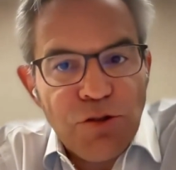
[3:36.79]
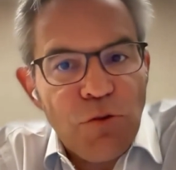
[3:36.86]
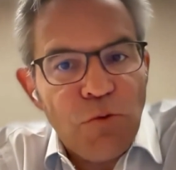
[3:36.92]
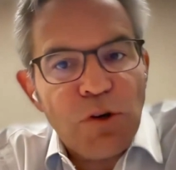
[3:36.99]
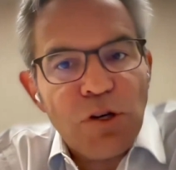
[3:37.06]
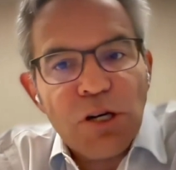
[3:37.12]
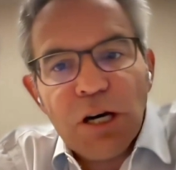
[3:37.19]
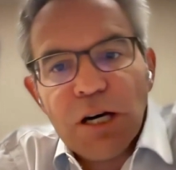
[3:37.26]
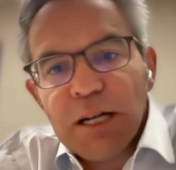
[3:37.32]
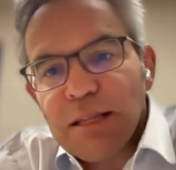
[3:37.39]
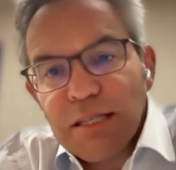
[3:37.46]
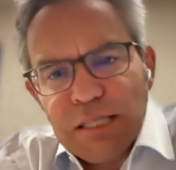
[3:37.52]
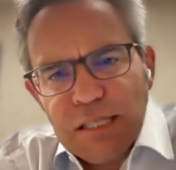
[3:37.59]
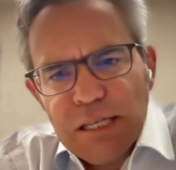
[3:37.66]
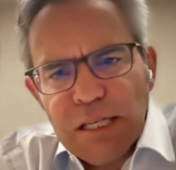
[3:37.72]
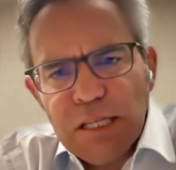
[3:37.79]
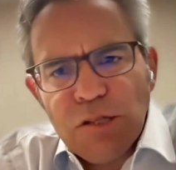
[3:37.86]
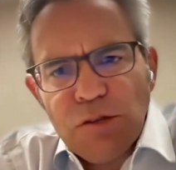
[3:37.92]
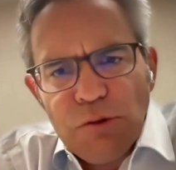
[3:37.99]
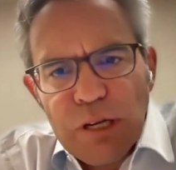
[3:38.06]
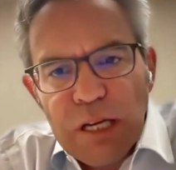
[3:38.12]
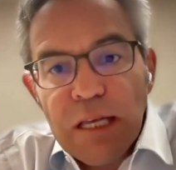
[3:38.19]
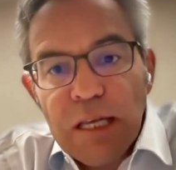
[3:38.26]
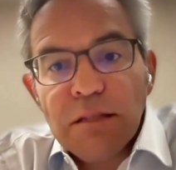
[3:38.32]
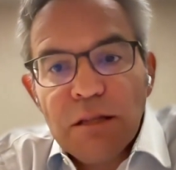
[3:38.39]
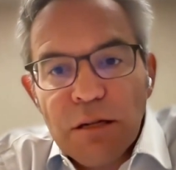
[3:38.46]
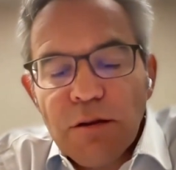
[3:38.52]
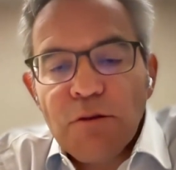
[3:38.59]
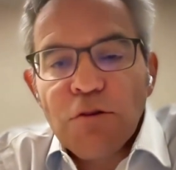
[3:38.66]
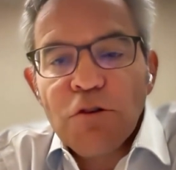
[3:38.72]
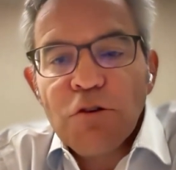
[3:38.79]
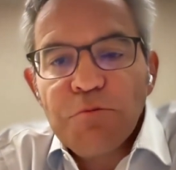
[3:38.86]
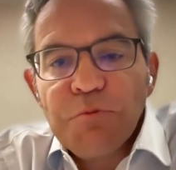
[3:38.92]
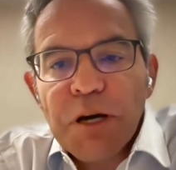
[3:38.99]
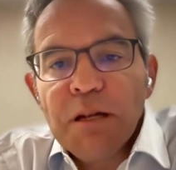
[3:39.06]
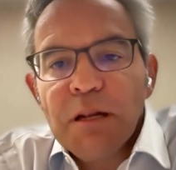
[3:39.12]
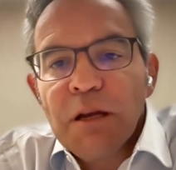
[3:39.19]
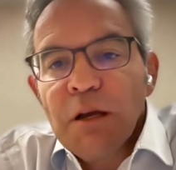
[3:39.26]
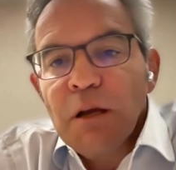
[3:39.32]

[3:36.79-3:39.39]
So we're not a disease-oriented group, but